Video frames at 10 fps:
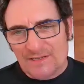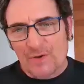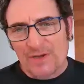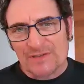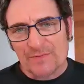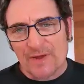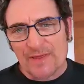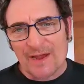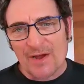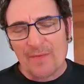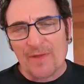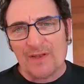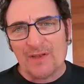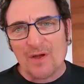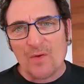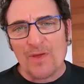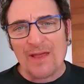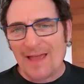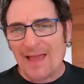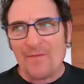a question right there? I mean,
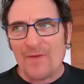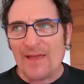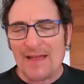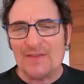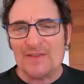haven't we had this